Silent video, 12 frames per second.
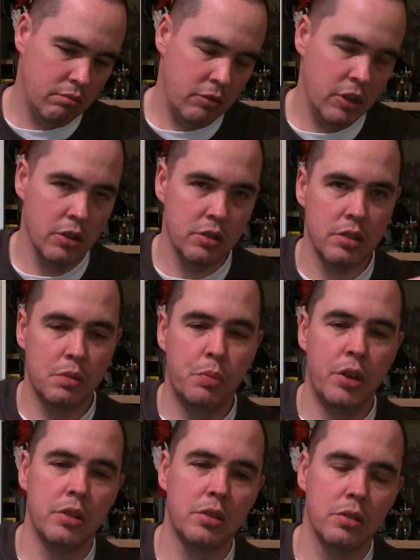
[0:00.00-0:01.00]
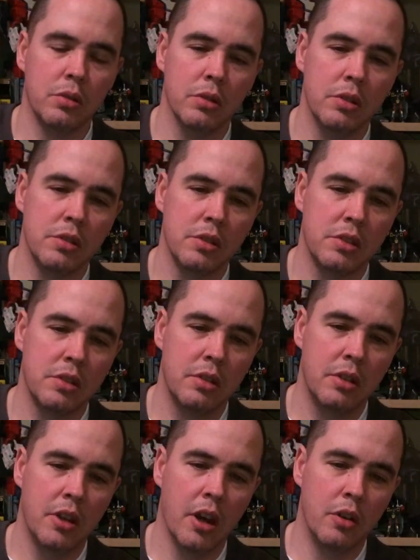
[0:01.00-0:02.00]
there's this pistol, there's this
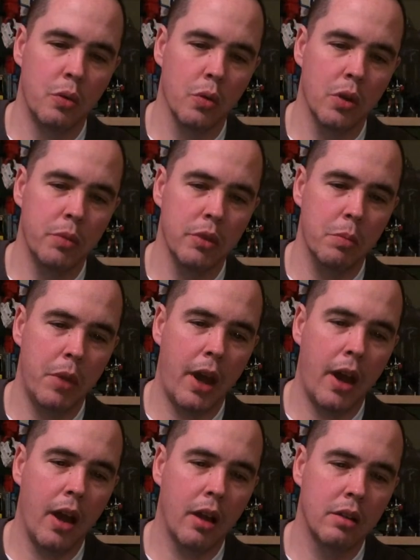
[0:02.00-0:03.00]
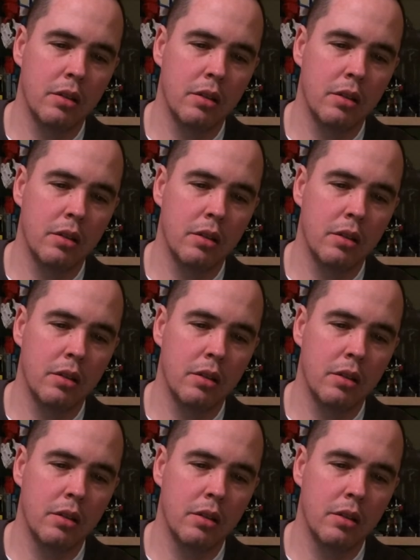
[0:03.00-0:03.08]
gun grip in the back,